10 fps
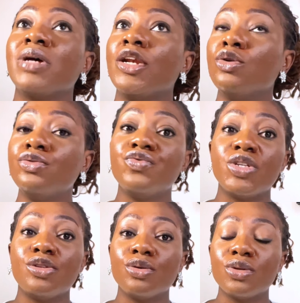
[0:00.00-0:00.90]
my loan
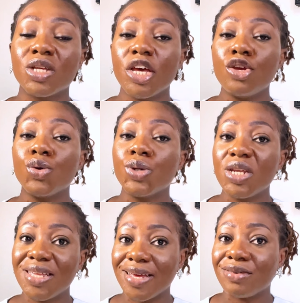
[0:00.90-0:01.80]
videos, you
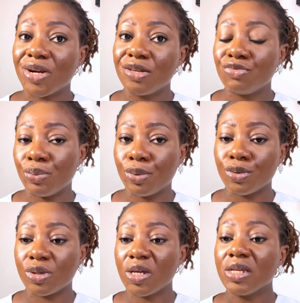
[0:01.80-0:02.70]
need a credit
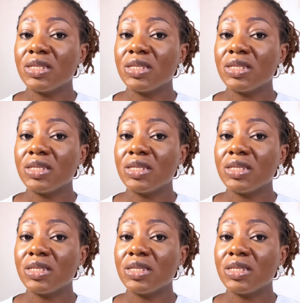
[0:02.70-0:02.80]
report.